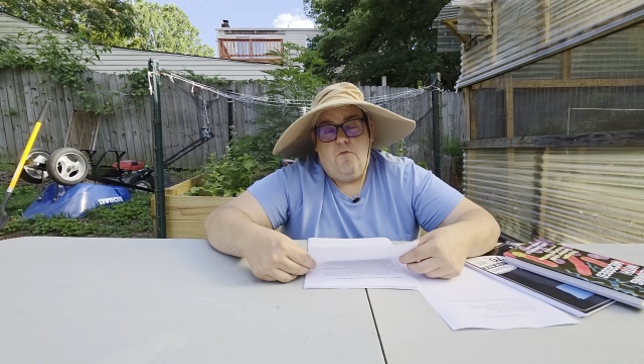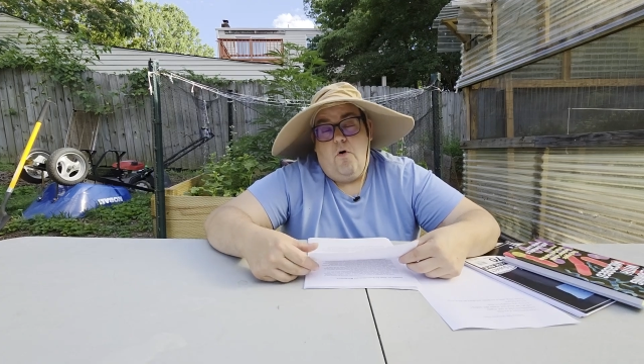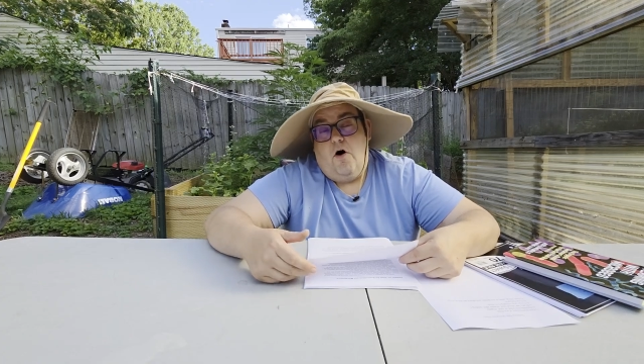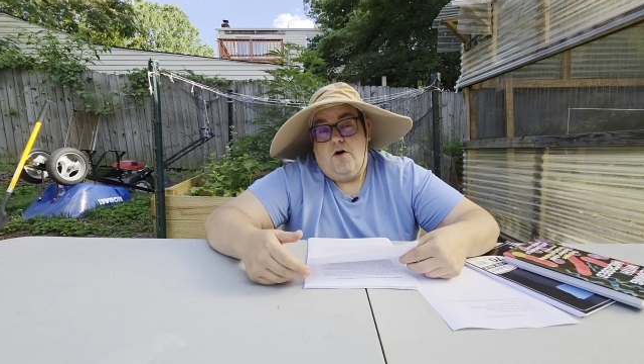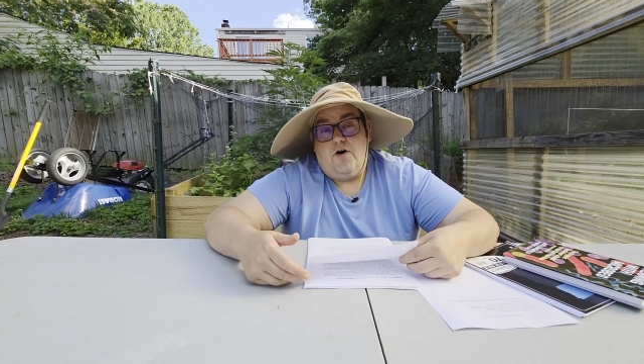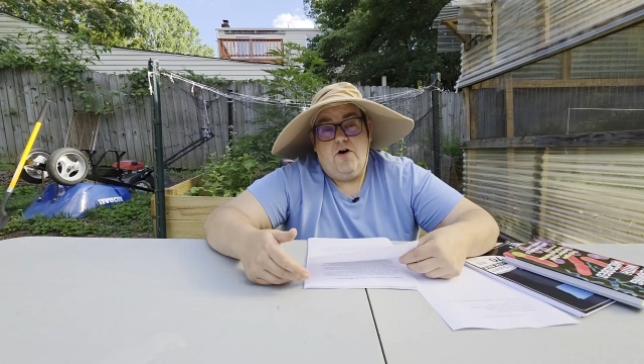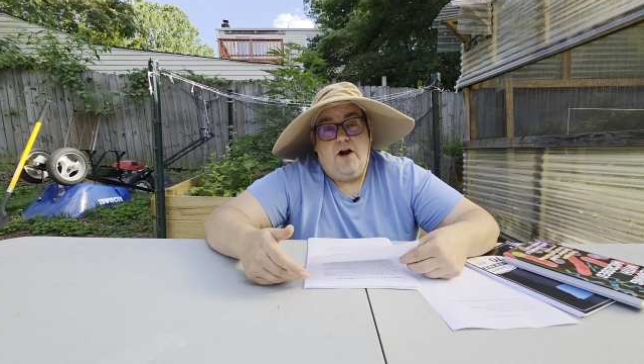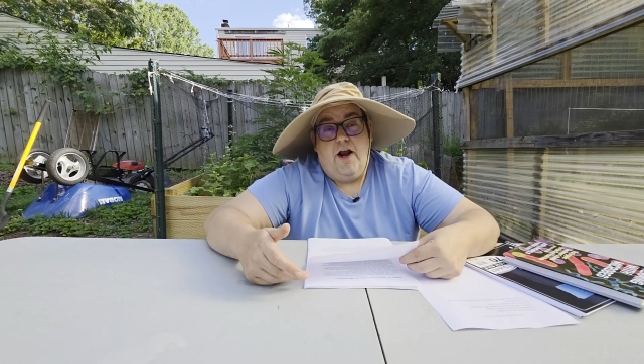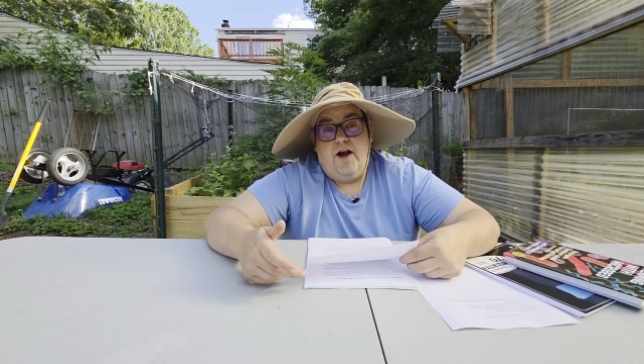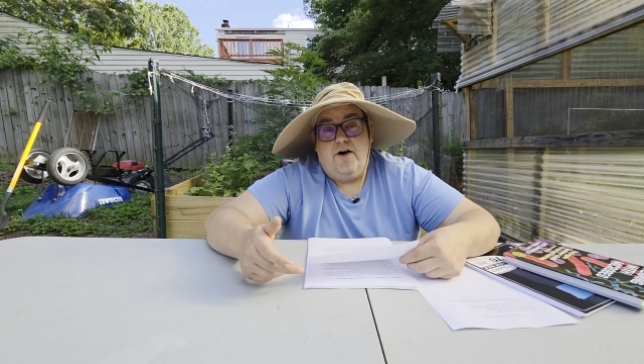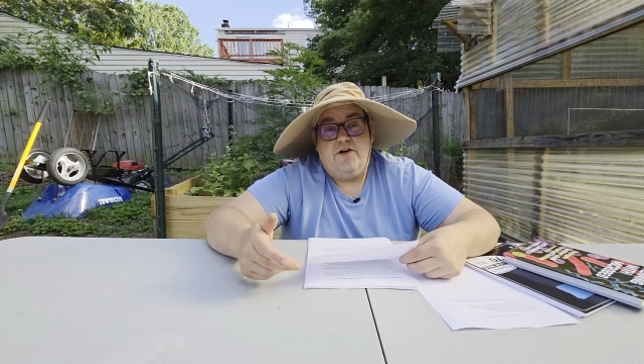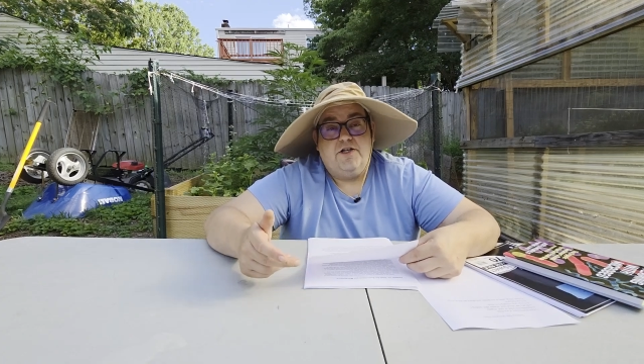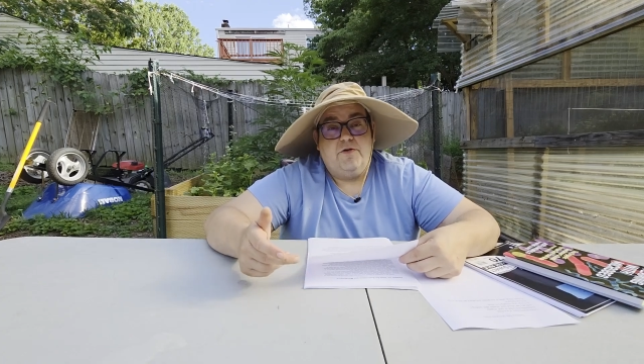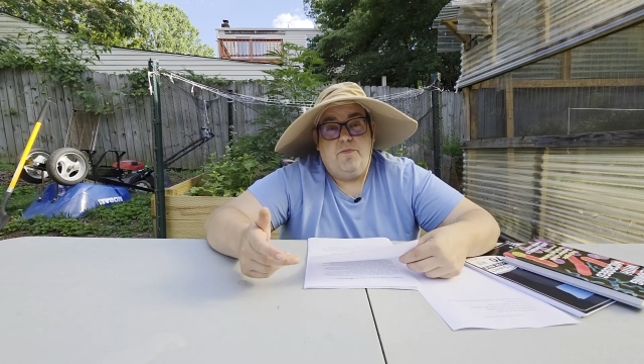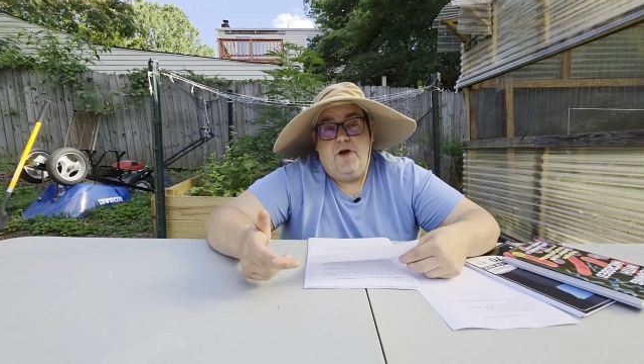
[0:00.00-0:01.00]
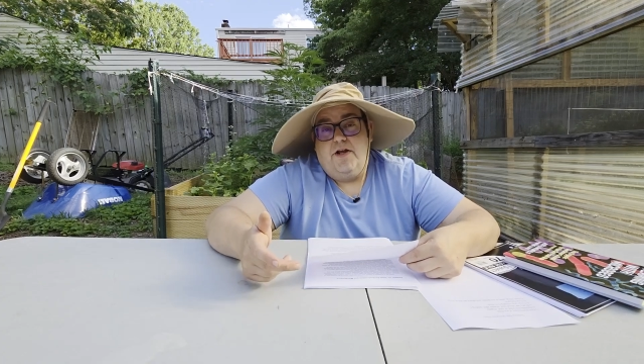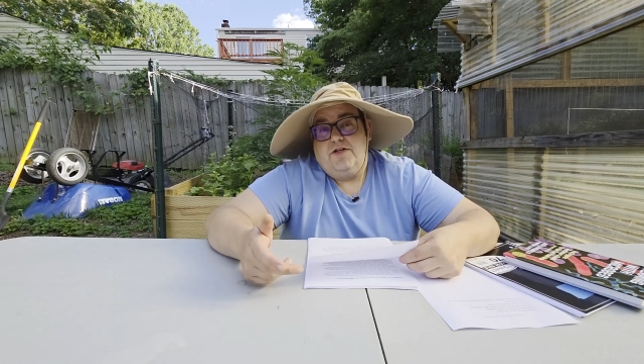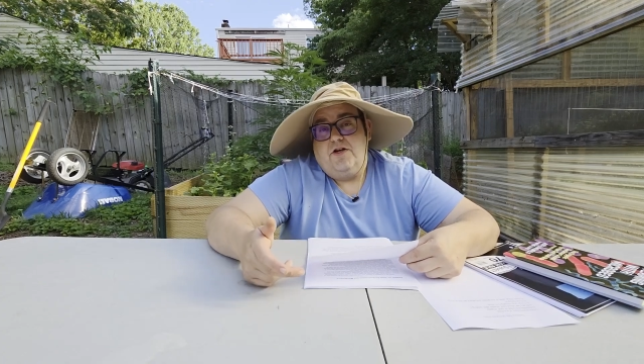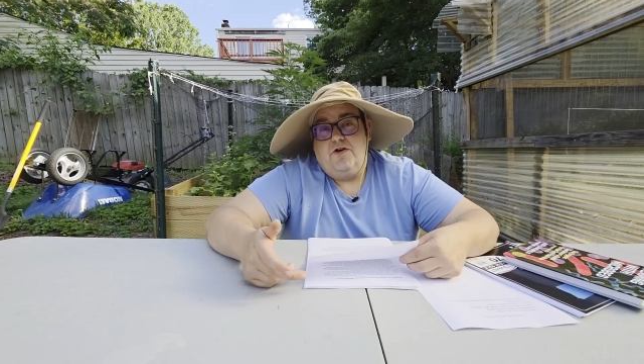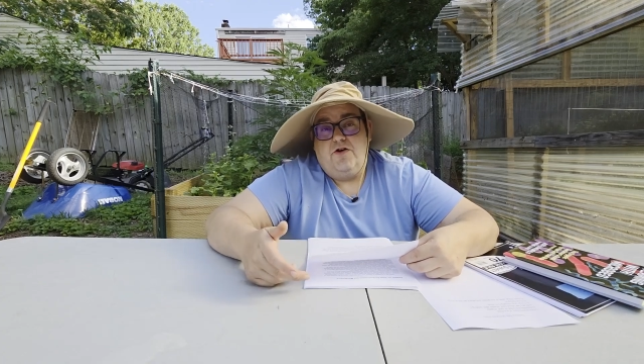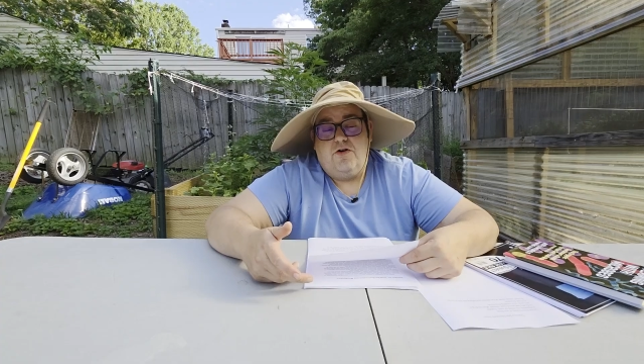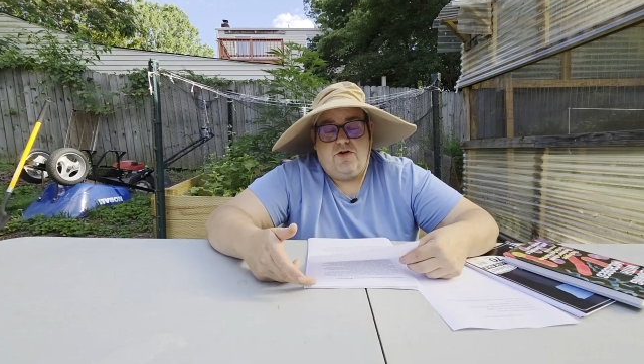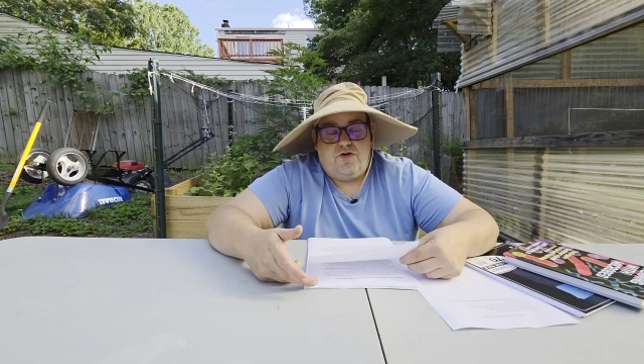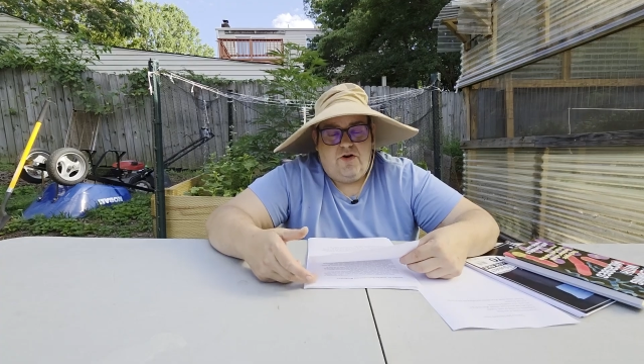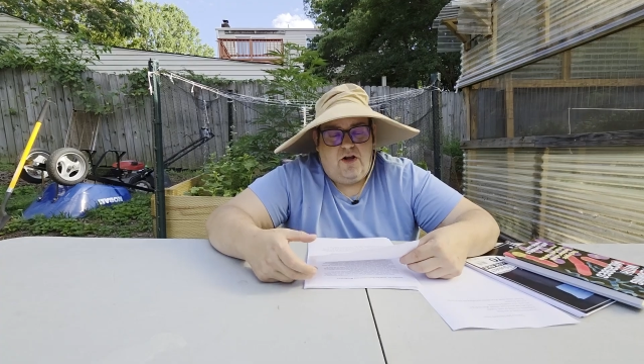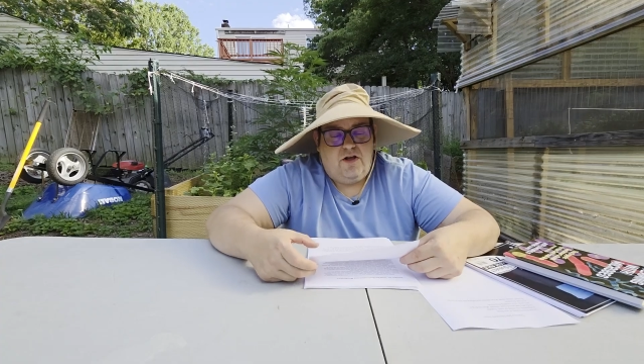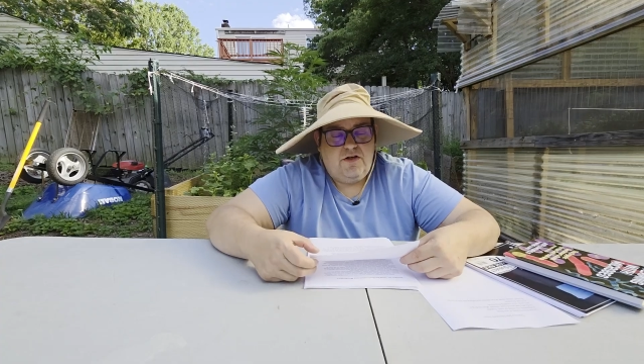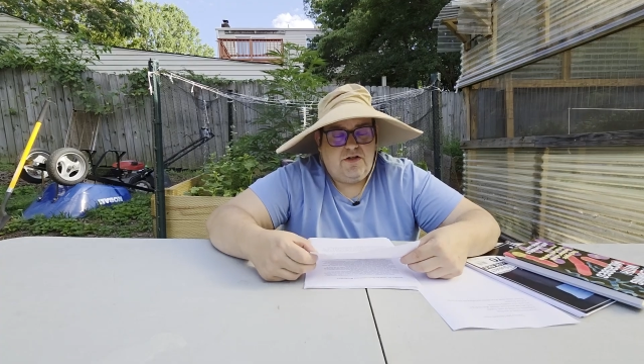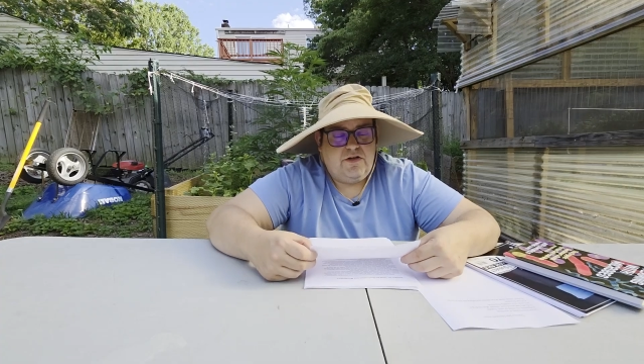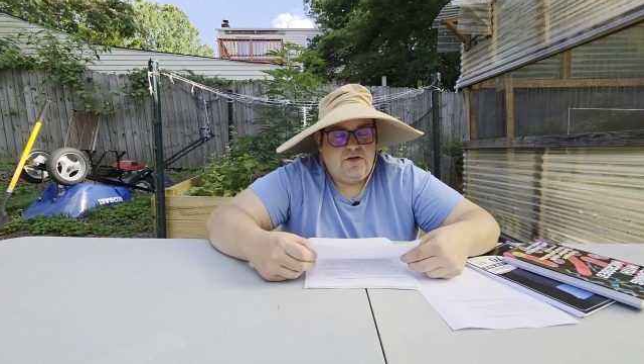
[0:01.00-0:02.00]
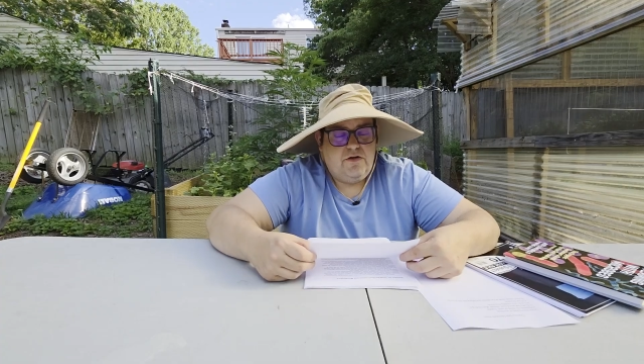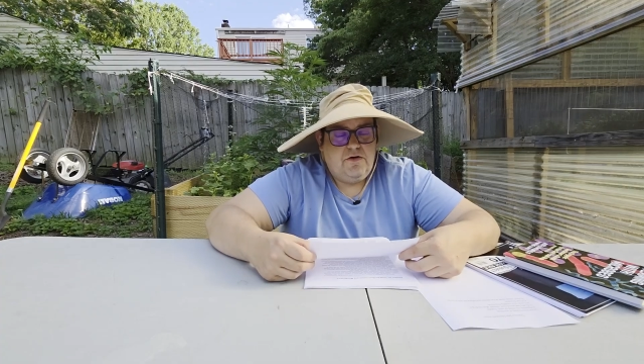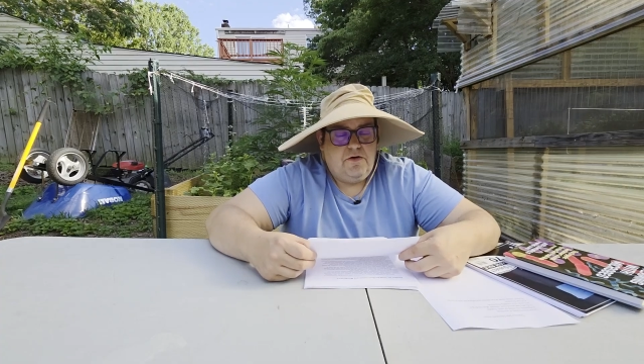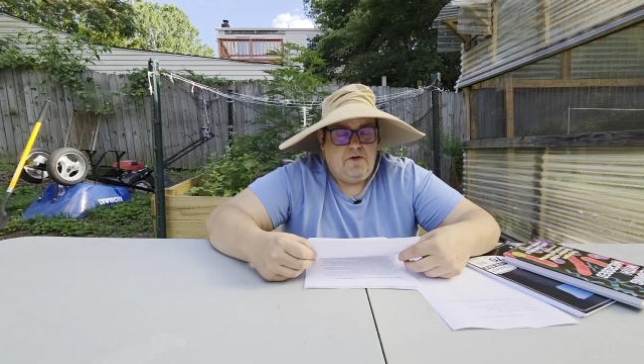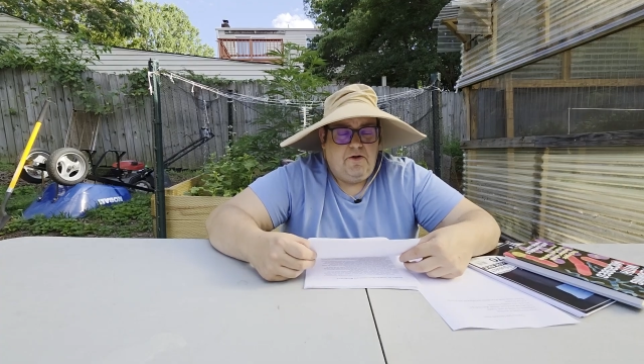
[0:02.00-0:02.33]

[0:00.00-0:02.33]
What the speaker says: water, air, space, and nutrients.